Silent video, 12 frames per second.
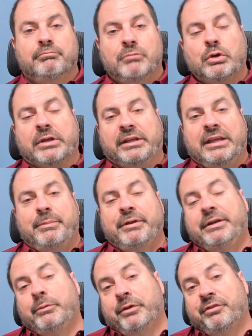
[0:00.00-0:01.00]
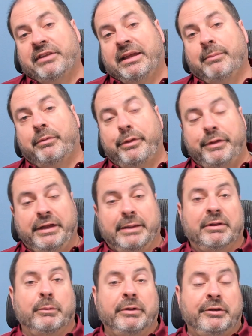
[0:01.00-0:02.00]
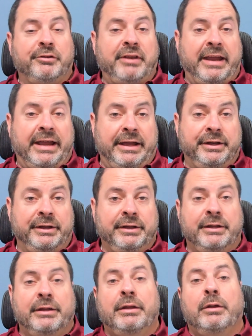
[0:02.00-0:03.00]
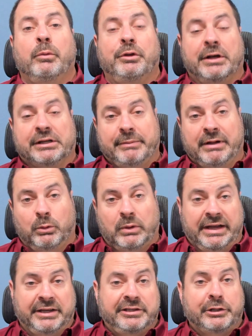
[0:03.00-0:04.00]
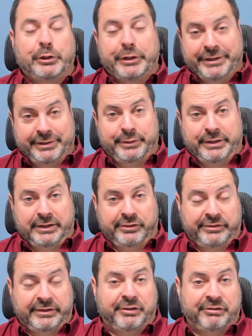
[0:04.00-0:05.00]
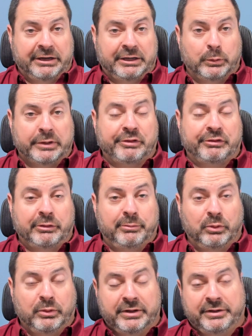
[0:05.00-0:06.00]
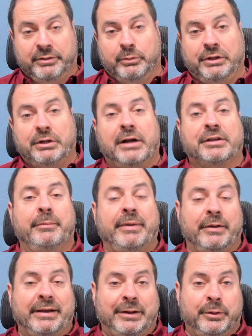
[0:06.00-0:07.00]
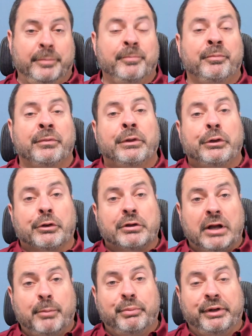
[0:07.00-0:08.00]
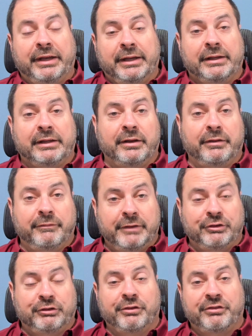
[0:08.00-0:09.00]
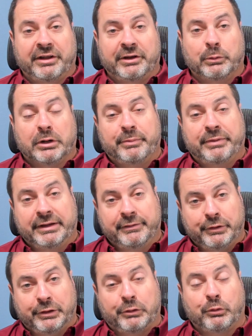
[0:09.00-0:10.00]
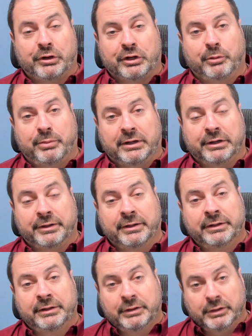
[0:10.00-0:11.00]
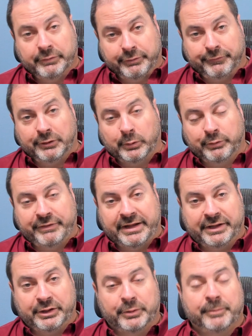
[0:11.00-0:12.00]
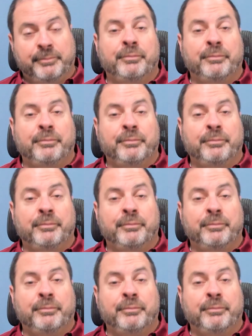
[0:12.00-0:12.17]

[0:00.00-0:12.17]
Okay, keeping in with the same theme that we just had. We talked about why Toyota thinks that standard work is so important. We talked about how your company can envision standard work being a very critical part of the flow of value.